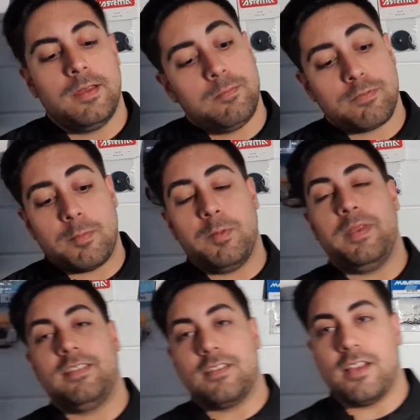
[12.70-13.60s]
Problem
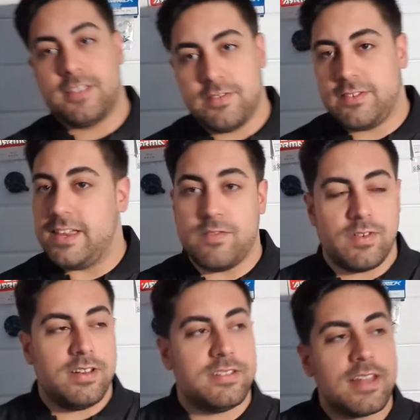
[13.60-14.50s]
is, guys, it didn't
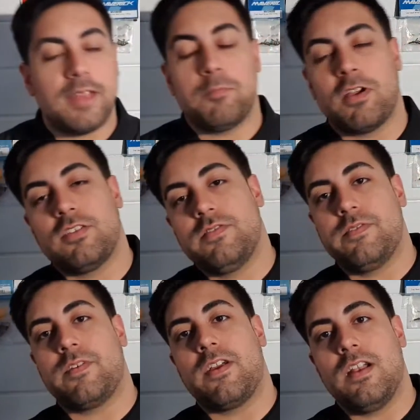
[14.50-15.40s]
really stay brushed for
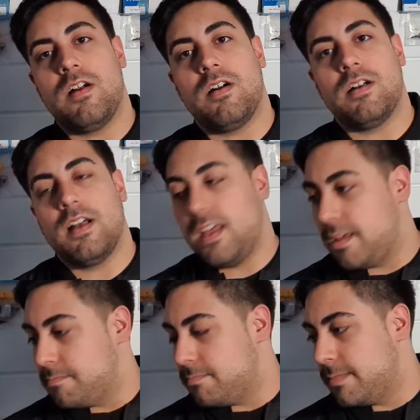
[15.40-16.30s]
very
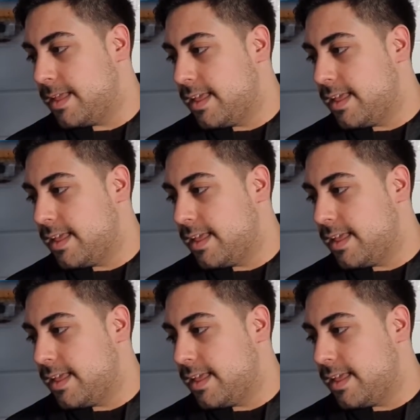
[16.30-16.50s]
long.